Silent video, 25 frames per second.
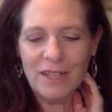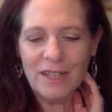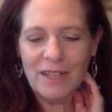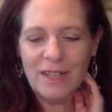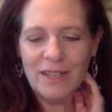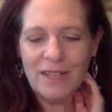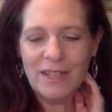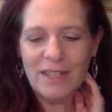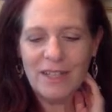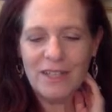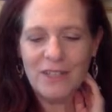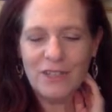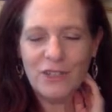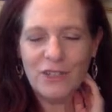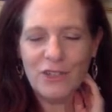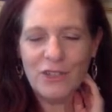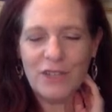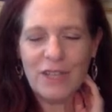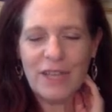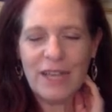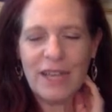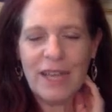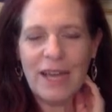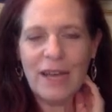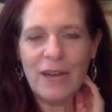is to
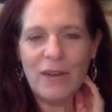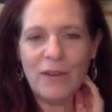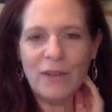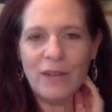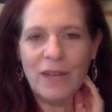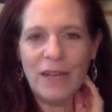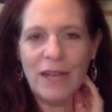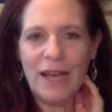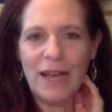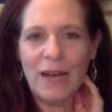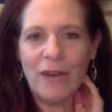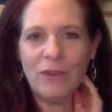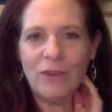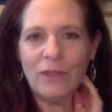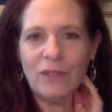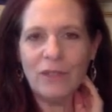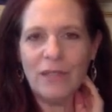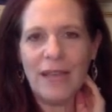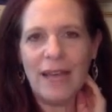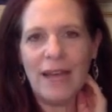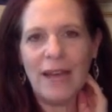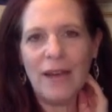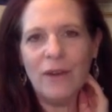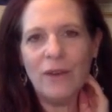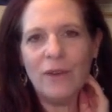count out
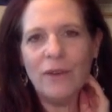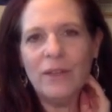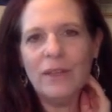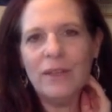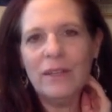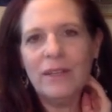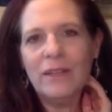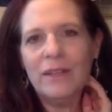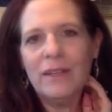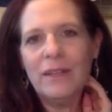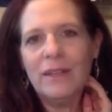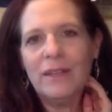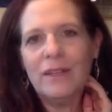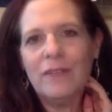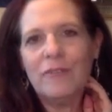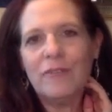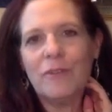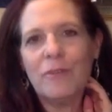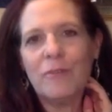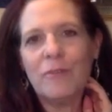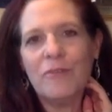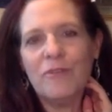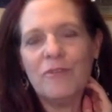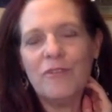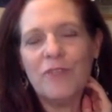loud
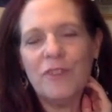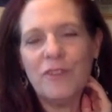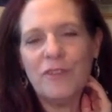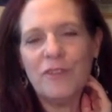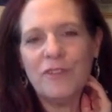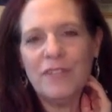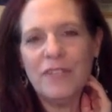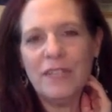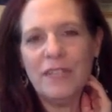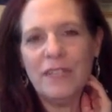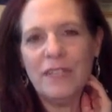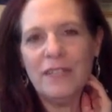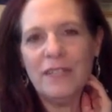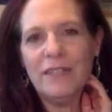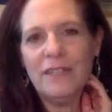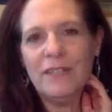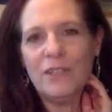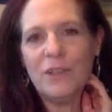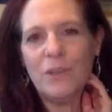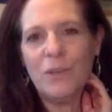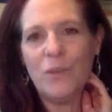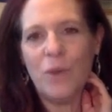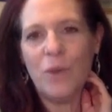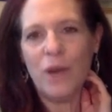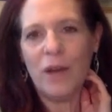from 50
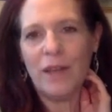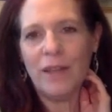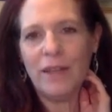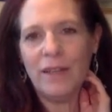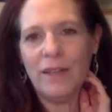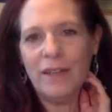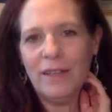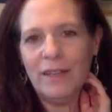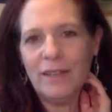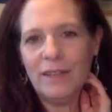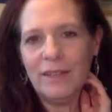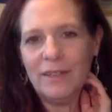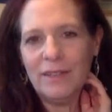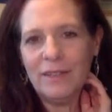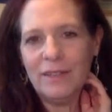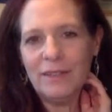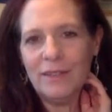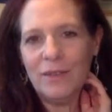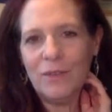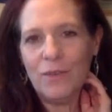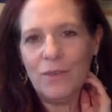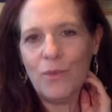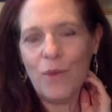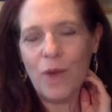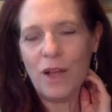to 1
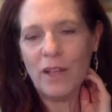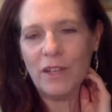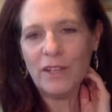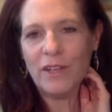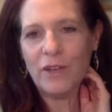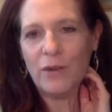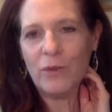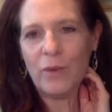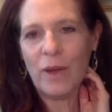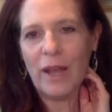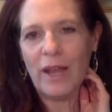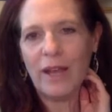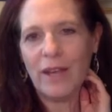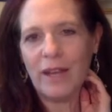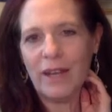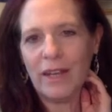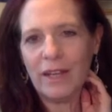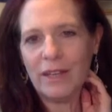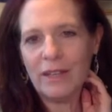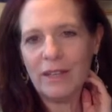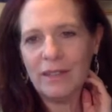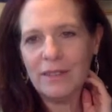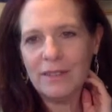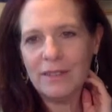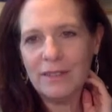while you're
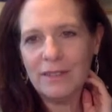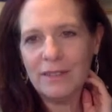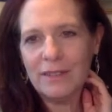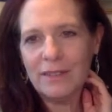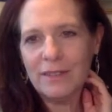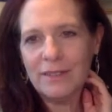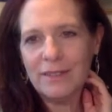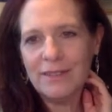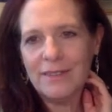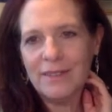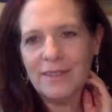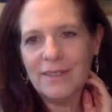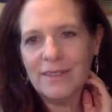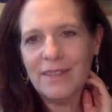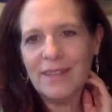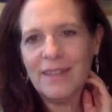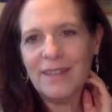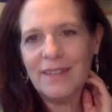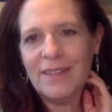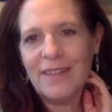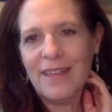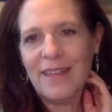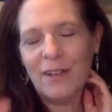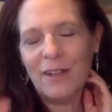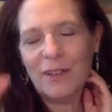writing.
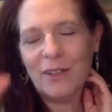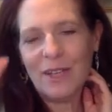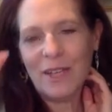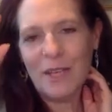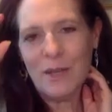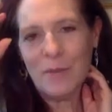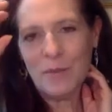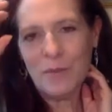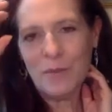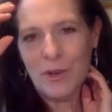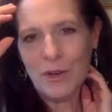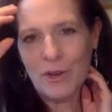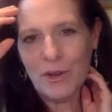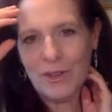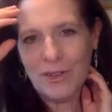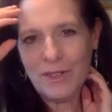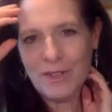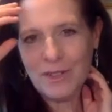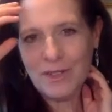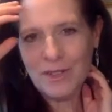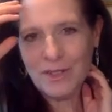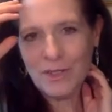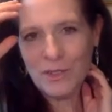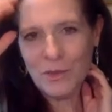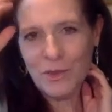And that'll keep your
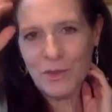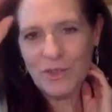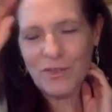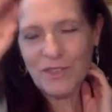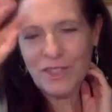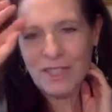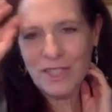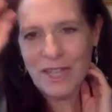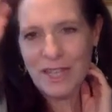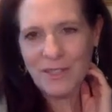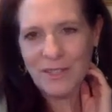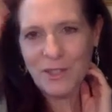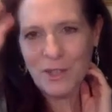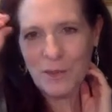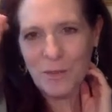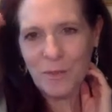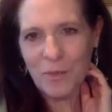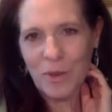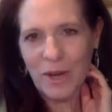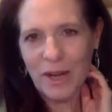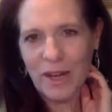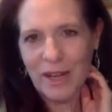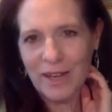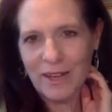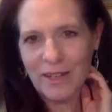sort of sensor
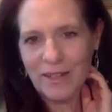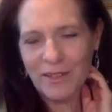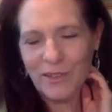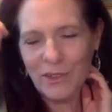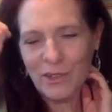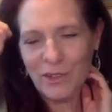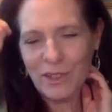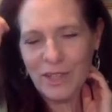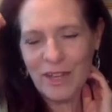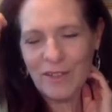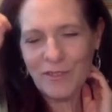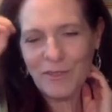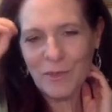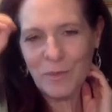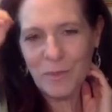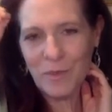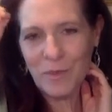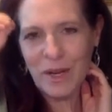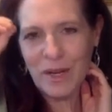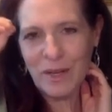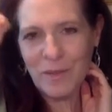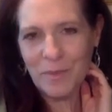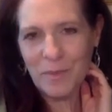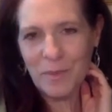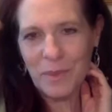brain, your left
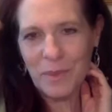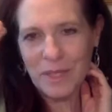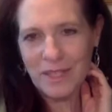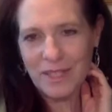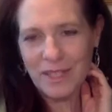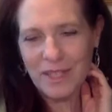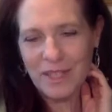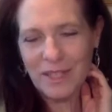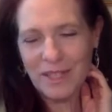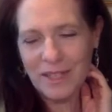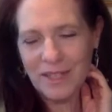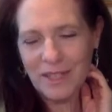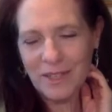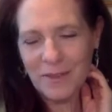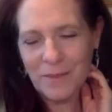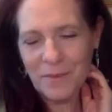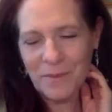brain busy